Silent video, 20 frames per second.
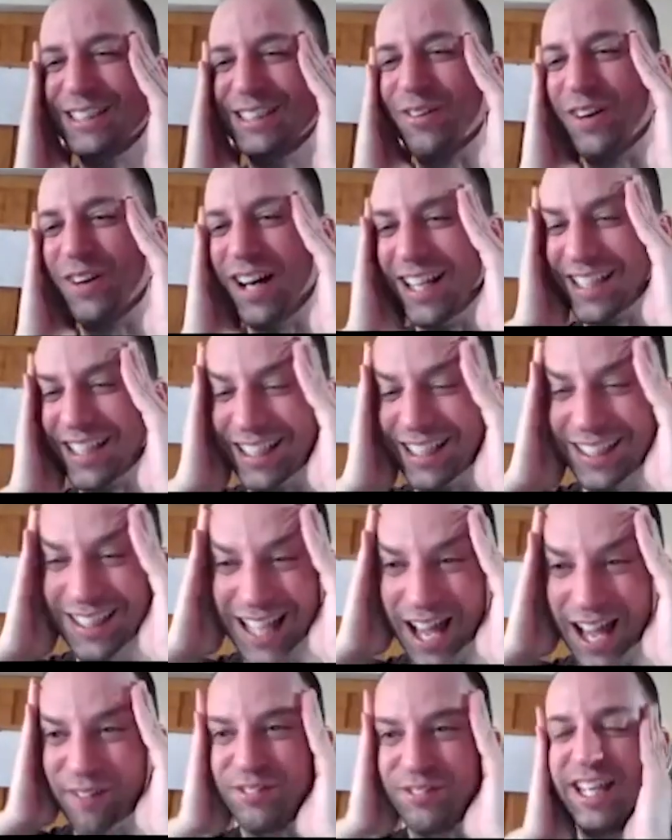so on the
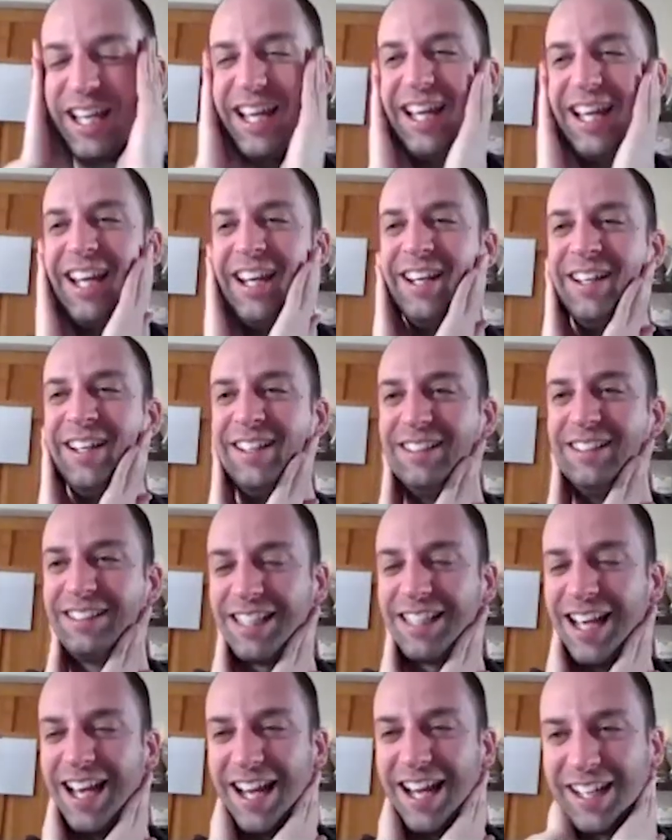left hand
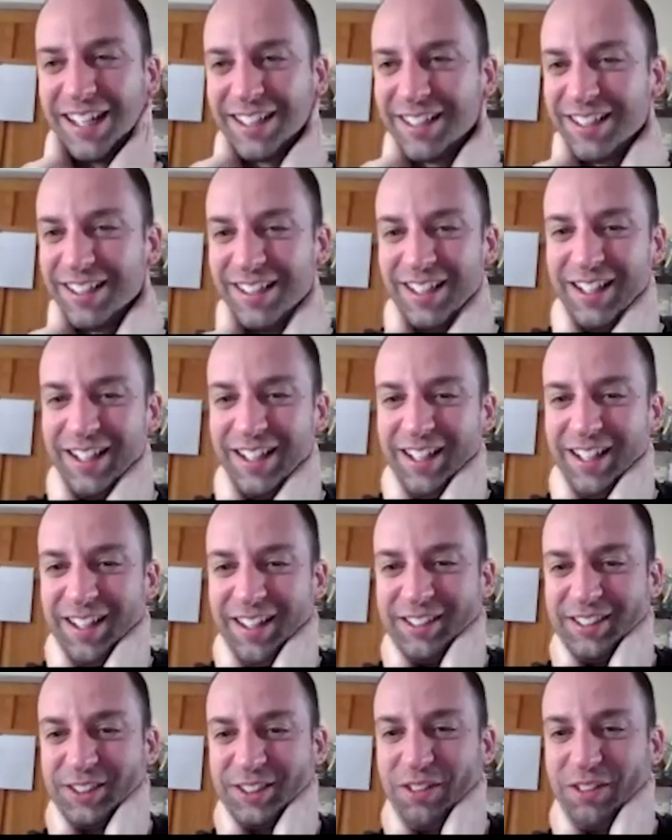side uh, of
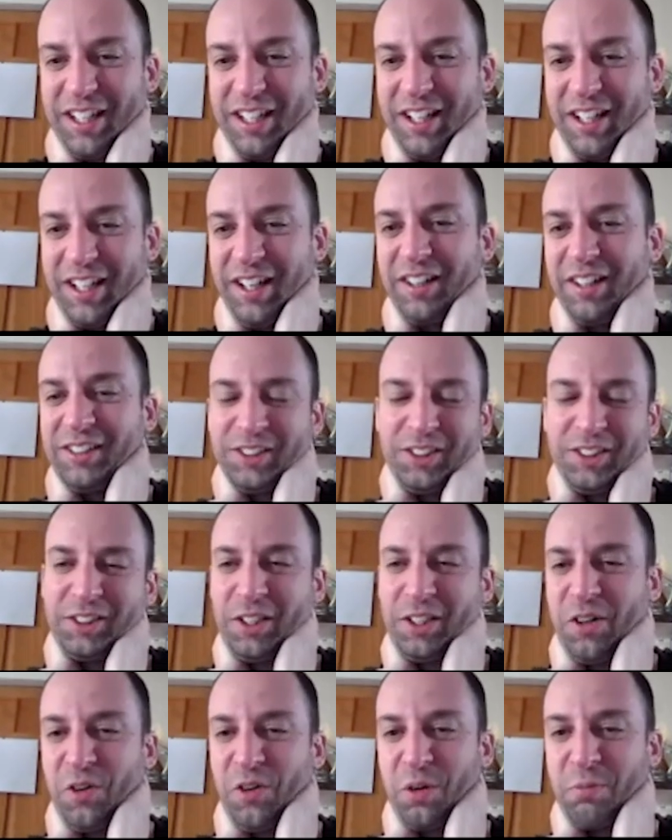the screen here is just a
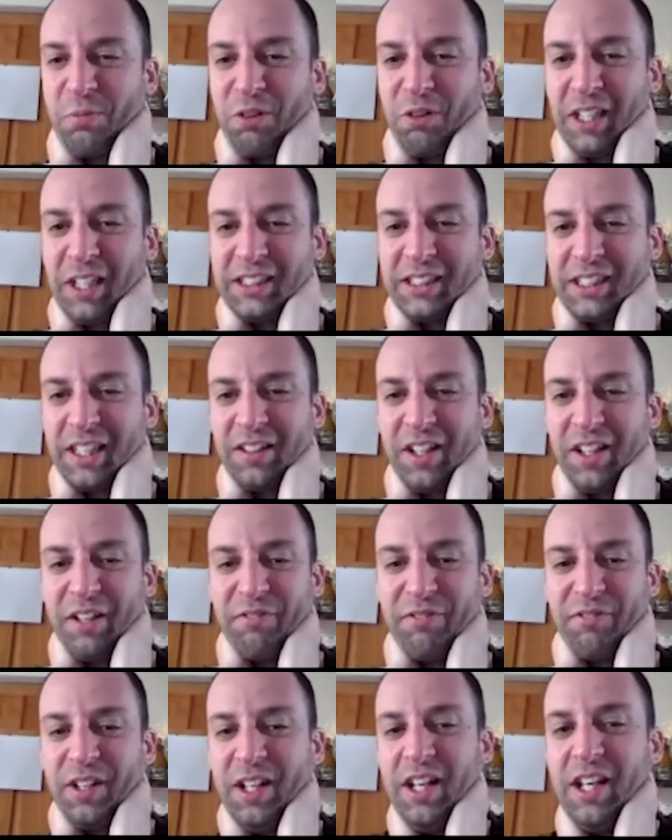normal resting lymph.
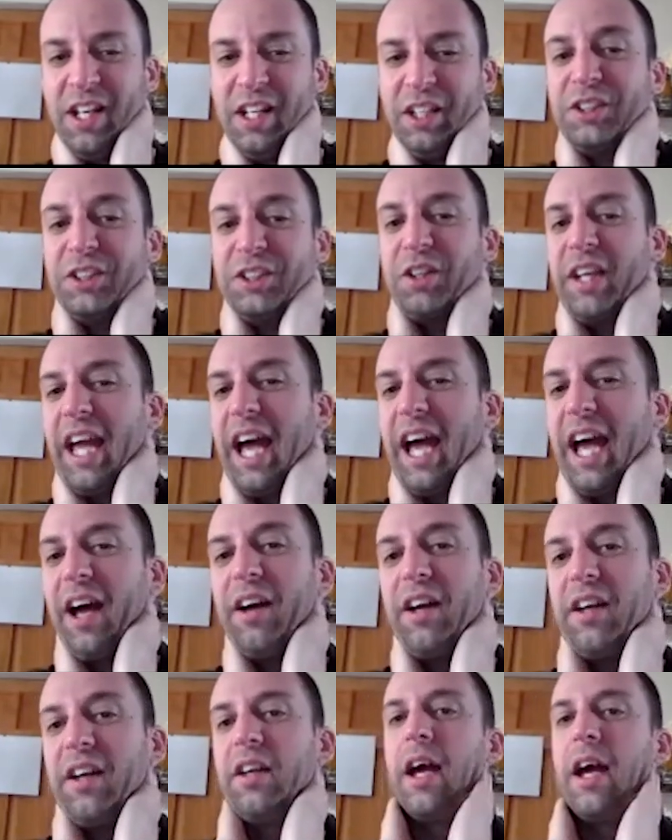So yeah,
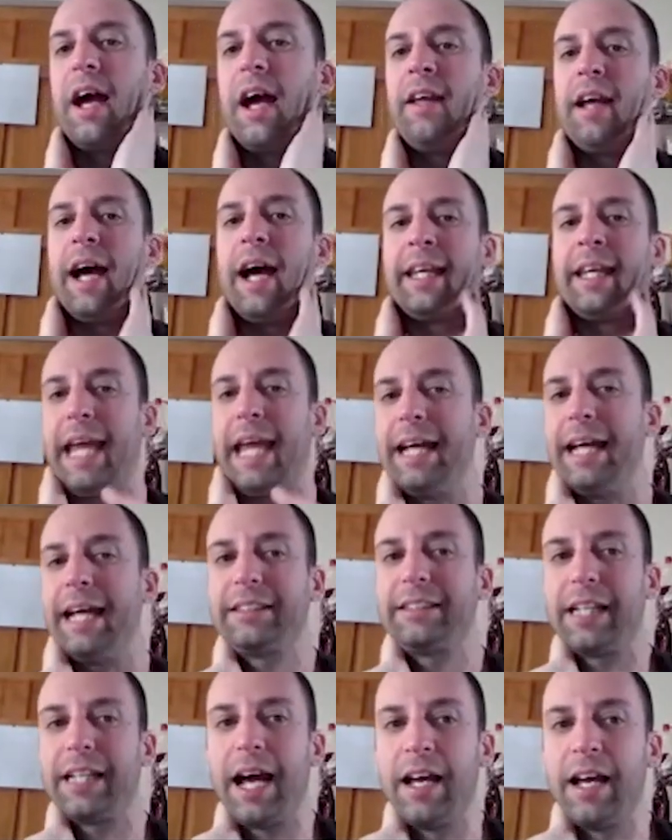I, I guess,
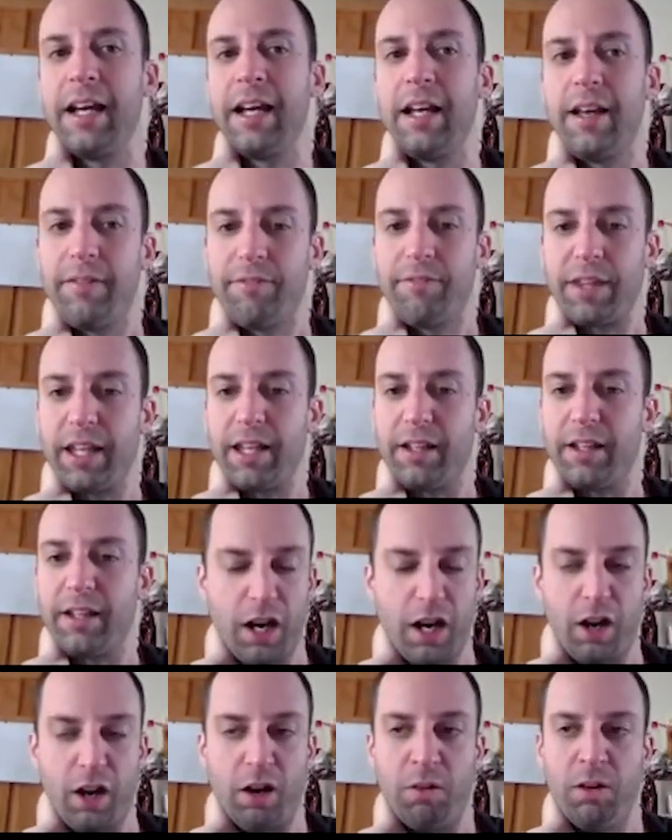you
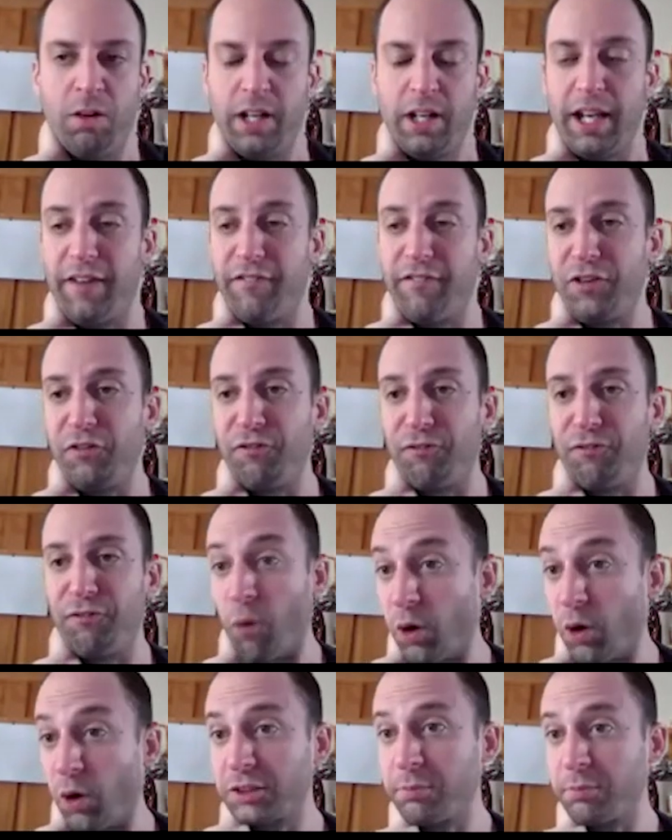know, if you
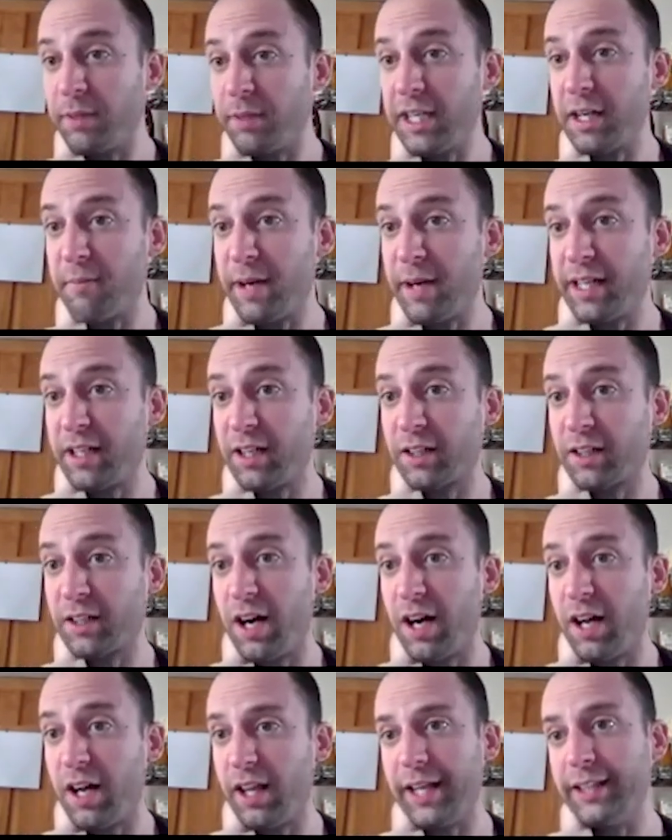forced me to make a
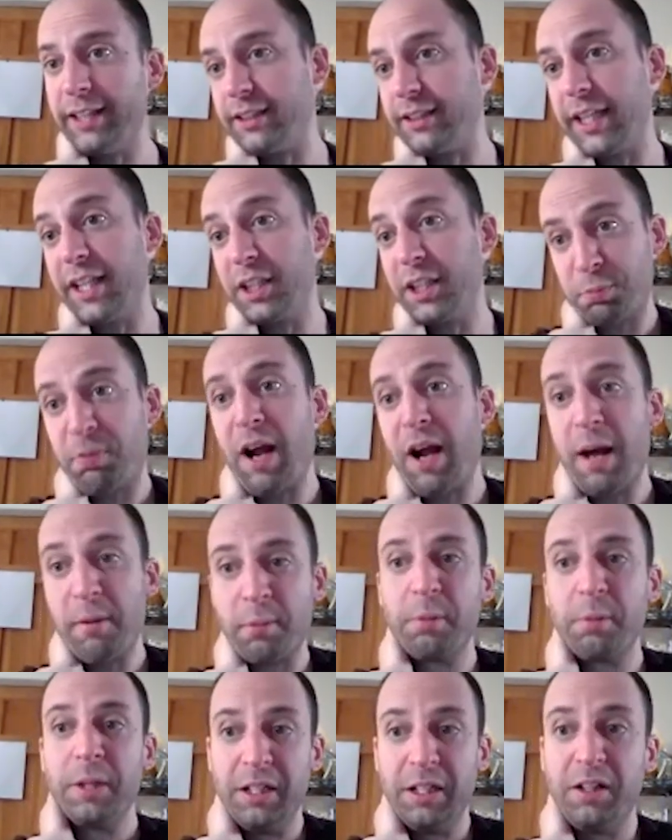call, I'd say it's
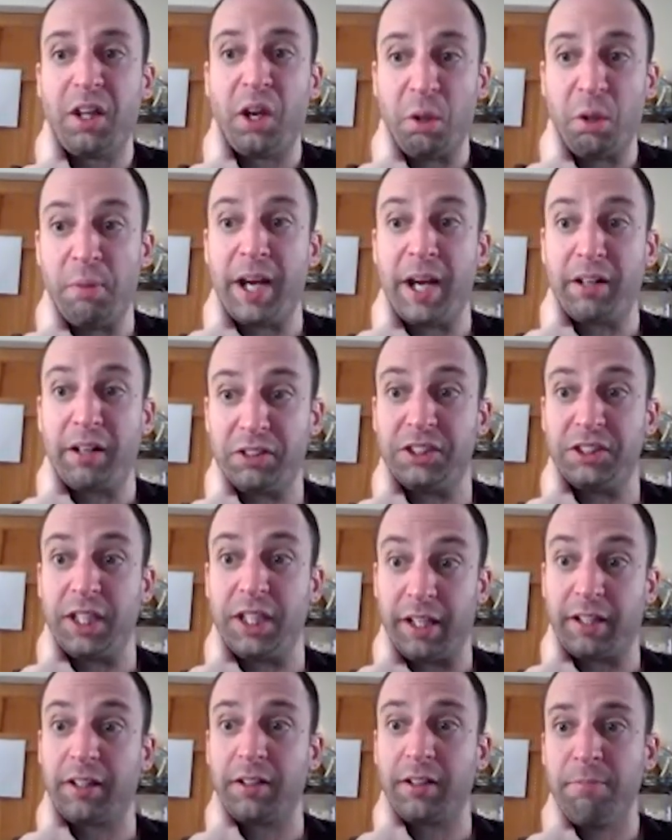probably a little
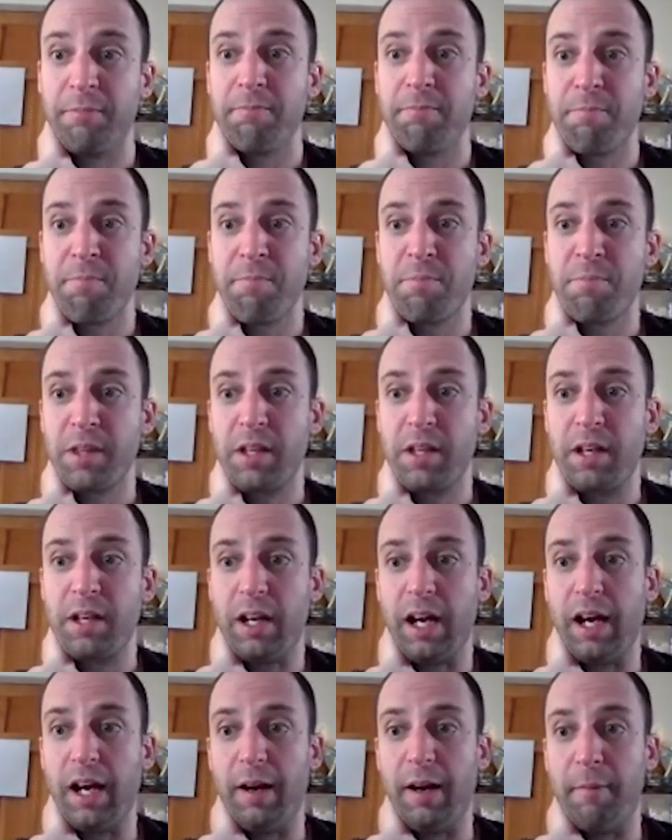microcytic, yeah.
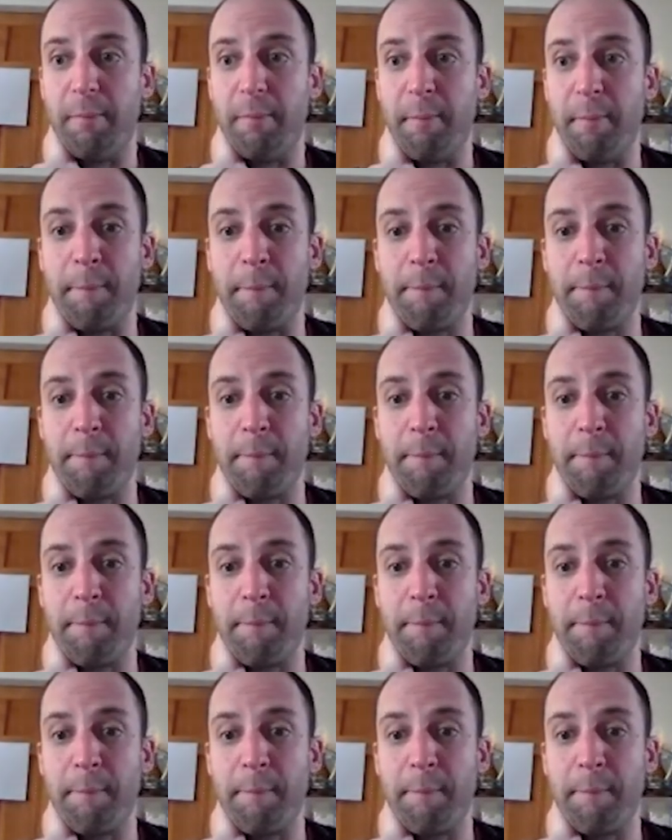um,